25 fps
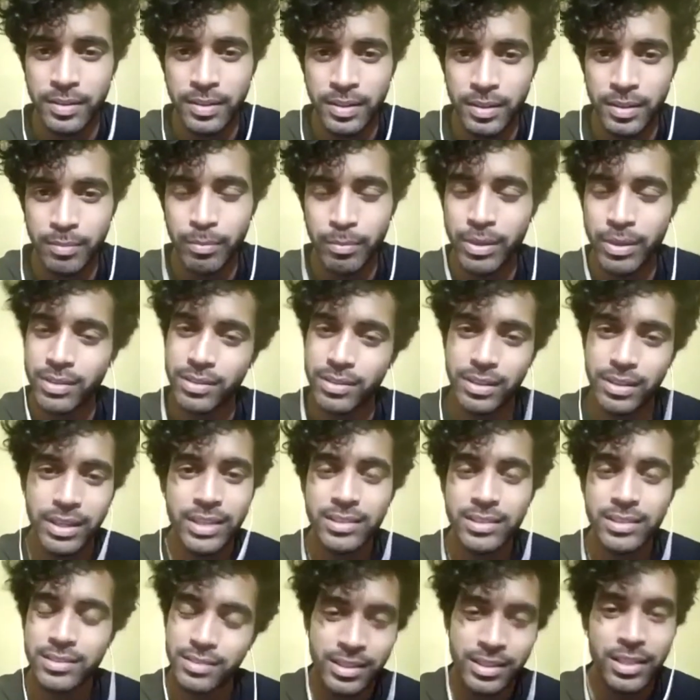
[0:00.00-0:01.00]
But
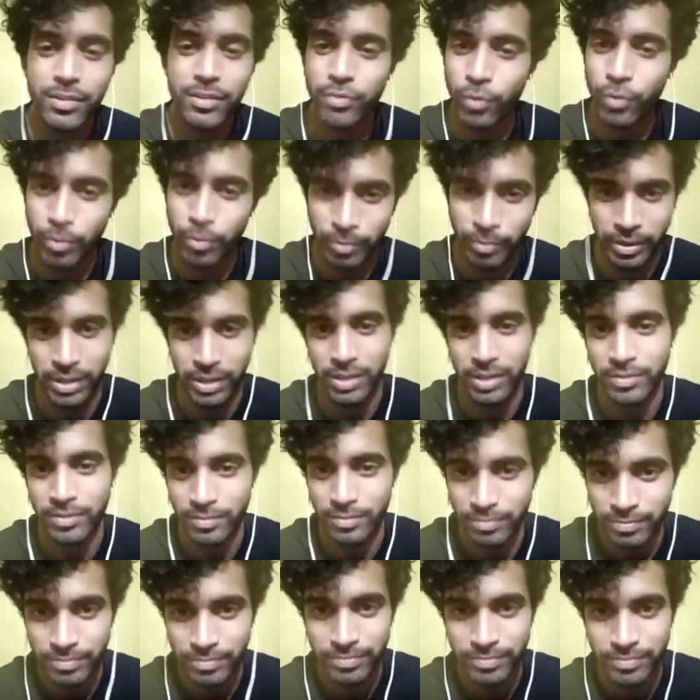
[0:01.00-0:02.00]
it's enough for me.
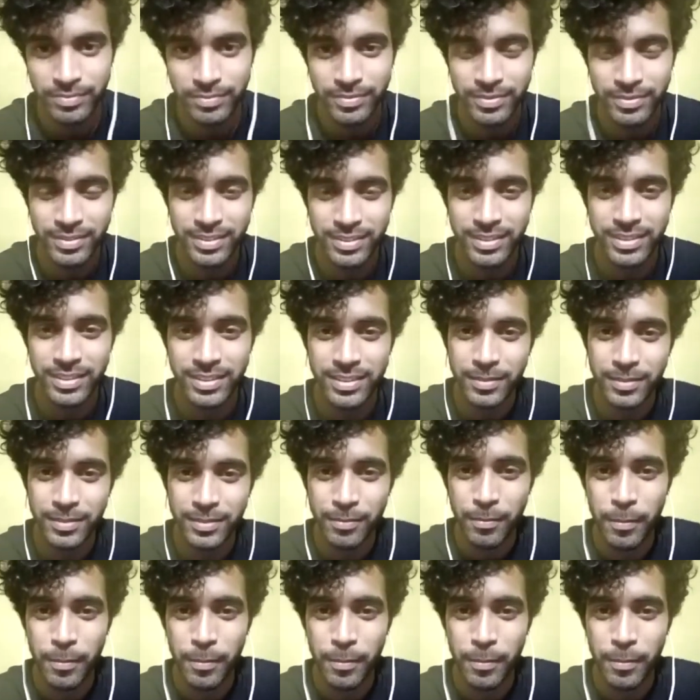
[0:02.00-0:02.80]
See,